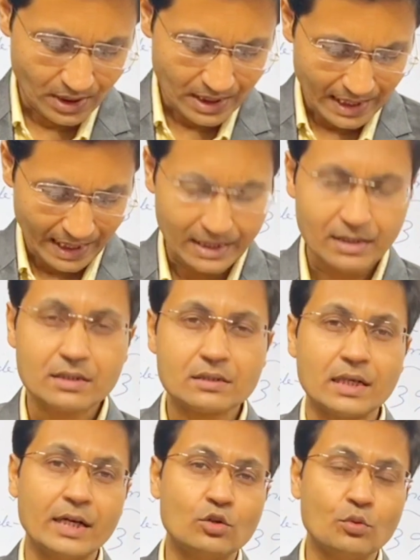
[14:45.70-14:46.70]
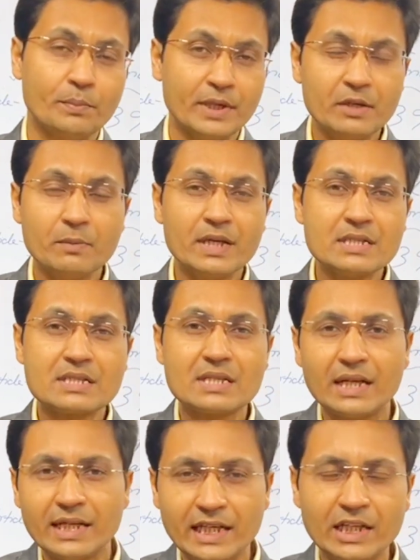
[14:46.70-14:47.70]
and try to minimize
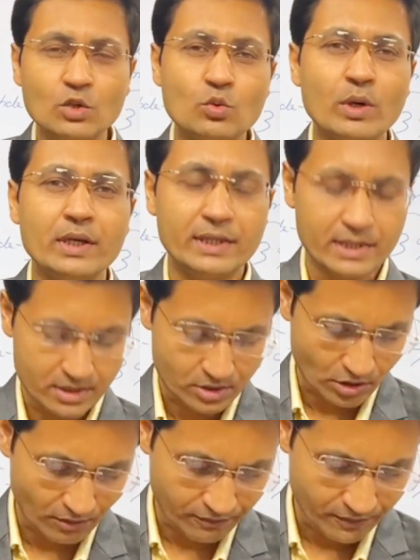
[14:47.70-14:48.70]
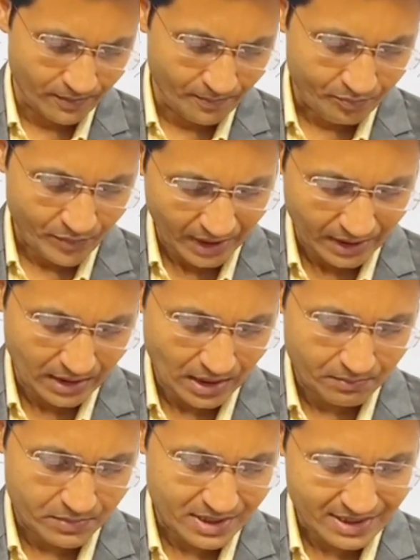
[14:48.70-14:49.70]
the inequalities of
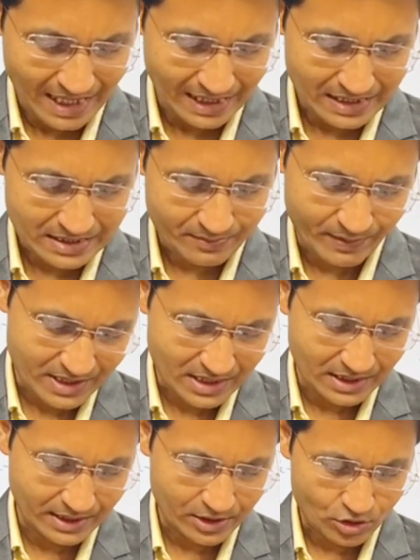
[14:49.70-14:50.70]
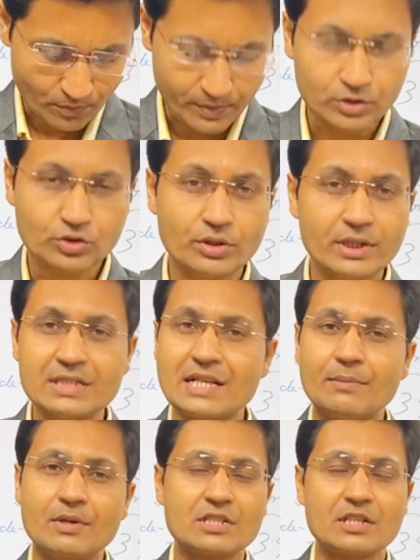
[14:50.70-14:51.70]
income, status, facilities, opportunities
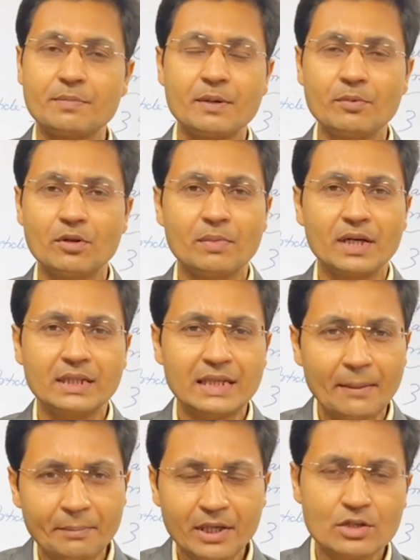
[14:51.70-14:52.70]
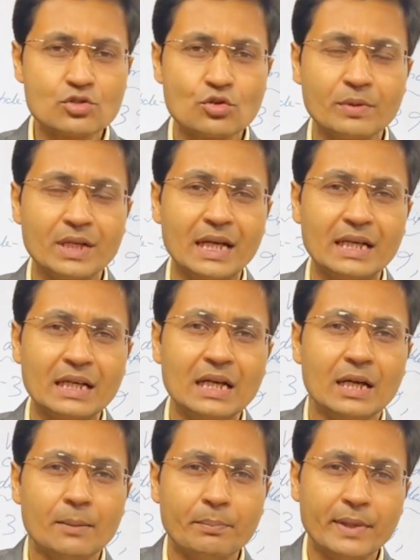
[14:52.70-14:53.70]
amongst the people. But it appears to be like
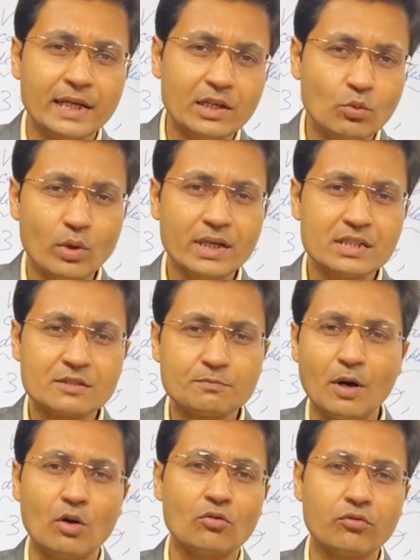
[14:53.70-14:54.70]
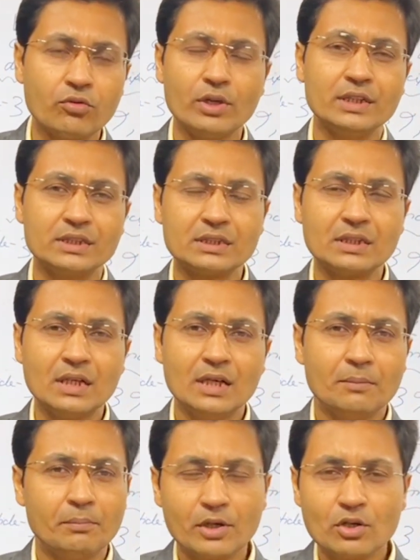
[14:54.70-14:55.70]
penny wise, pound foolish,
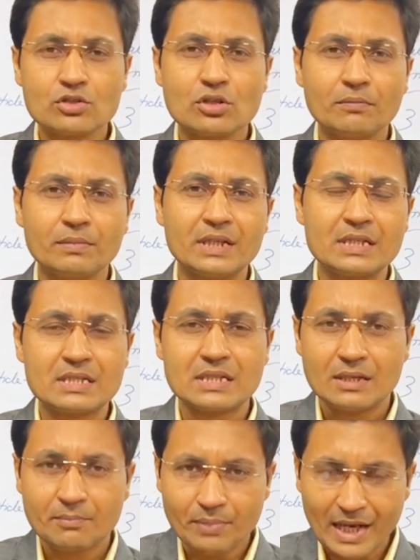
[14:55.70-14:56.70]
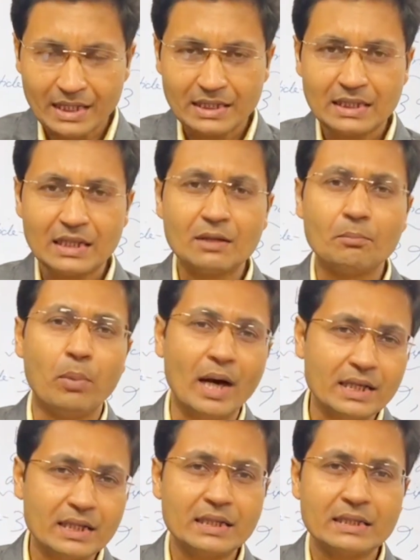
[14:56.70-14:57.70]
because of this practical
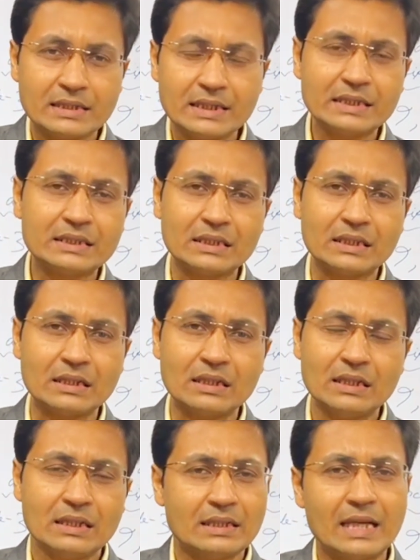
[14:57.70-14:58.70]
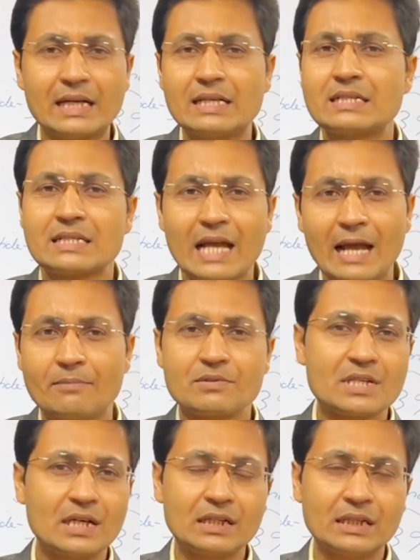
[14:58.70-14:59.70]
binary creation, that is
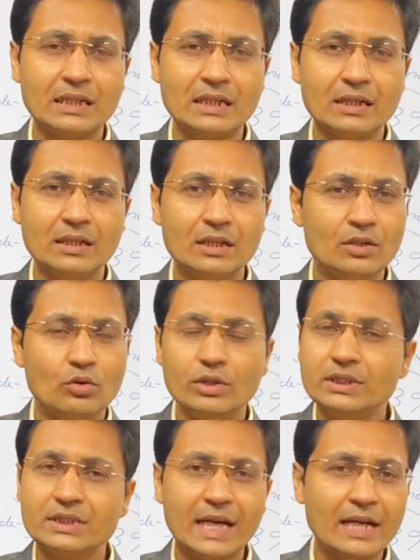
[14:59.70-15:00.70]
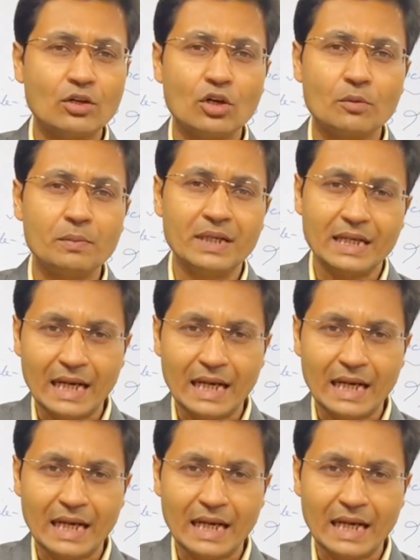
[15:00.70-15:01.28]
absurd thing which cannot be